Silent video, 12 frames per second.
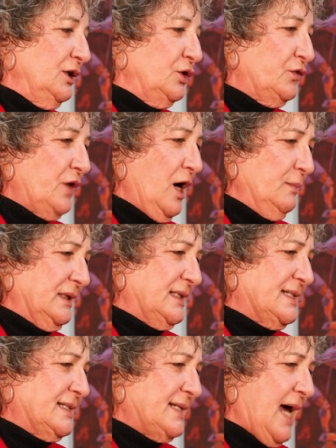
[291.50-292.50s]
You've come
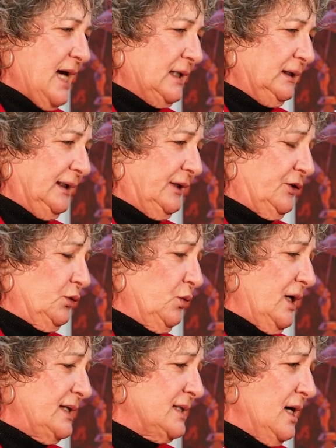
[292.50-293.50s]
exactly at the
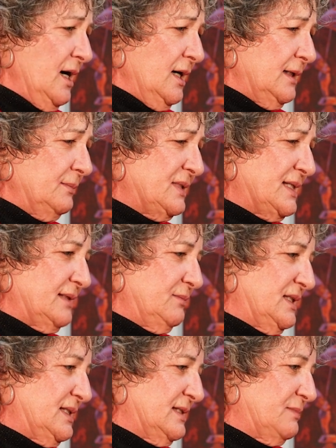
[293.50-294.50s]
right time, said
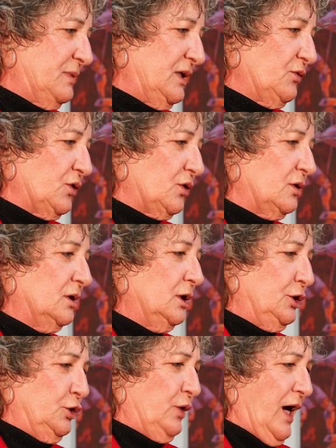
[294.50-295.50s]
Mrs. Beaver.
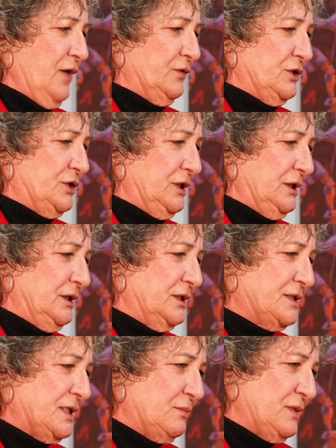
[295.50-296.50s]
You have
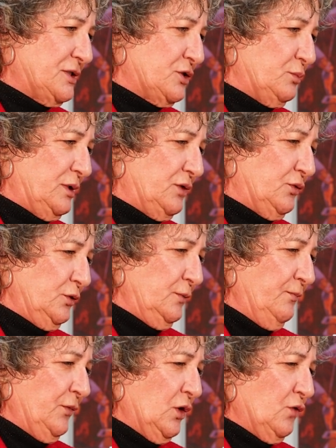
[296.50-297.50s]
indeed, said Mr.
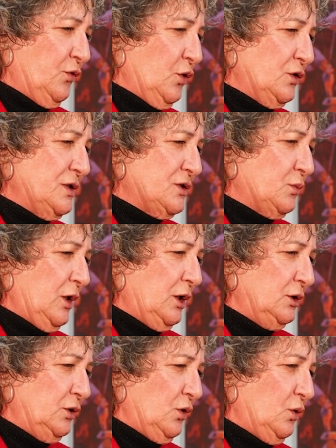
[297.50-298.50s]
Beaver, for it is
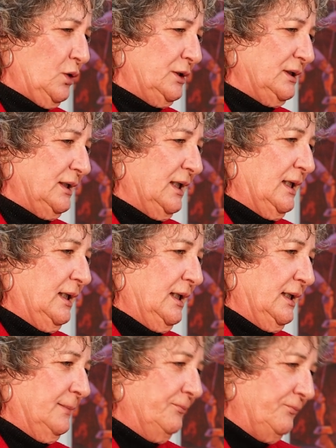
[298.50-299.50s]
well known
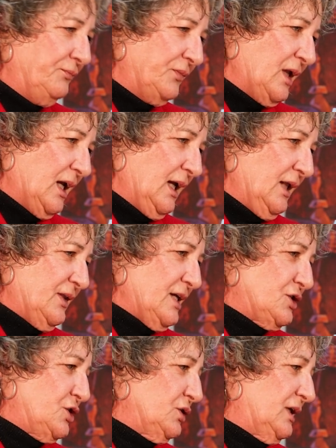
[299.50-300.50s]

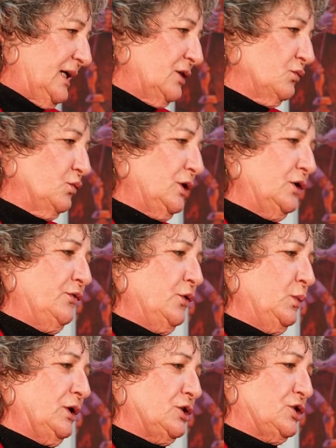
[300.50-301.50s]
that to get rid of
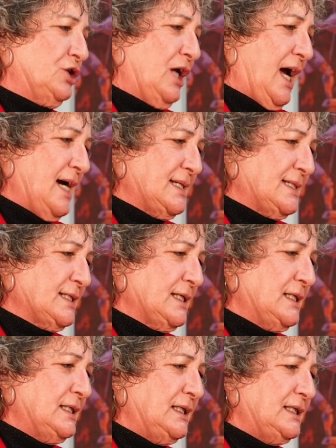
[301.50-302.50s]
the witch,
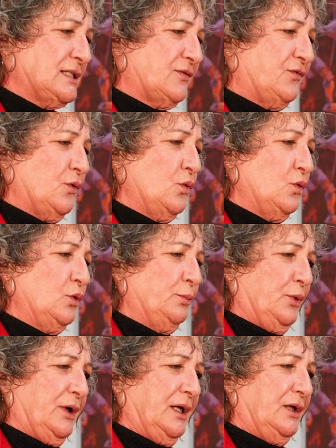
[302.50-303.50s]
Aslan needs 4
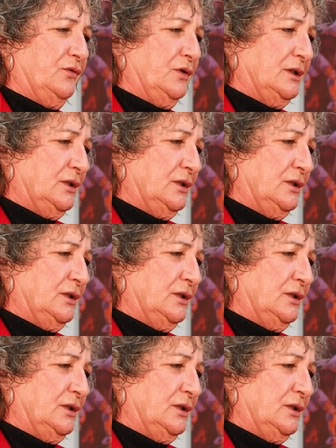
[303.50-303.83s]
brave and